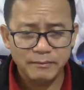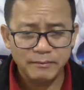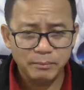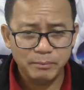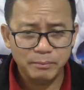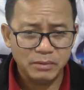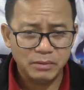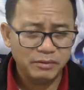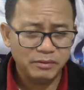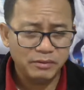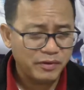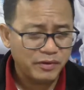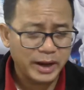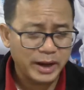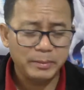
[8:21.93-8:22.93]
frame
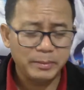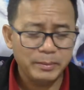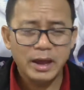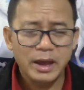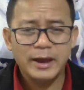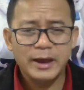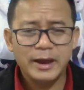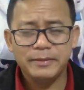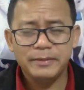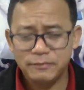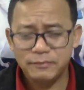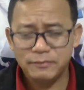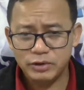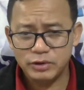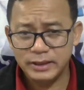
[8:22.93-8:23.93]
and the
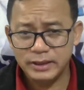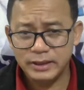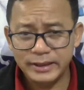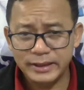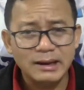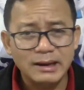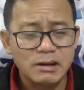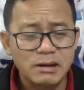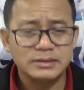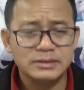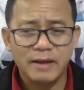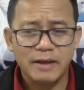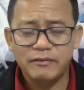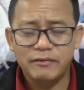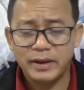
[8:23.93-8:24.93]
48 hours time
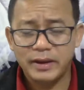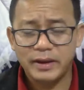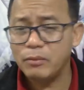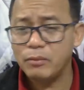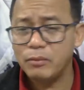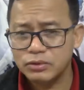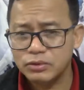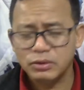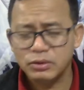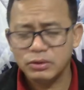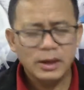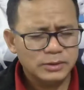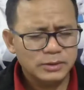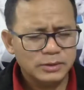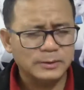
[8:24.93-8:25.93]
frame also.
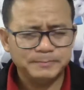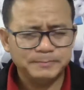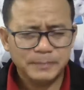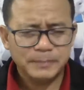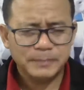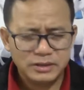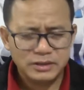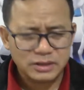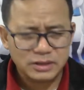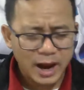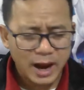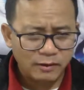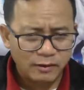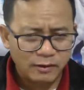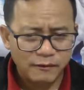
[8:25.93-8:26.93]
So it's kind
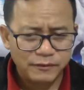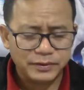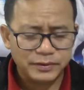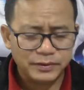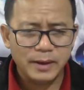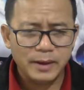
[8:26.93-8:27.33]
of the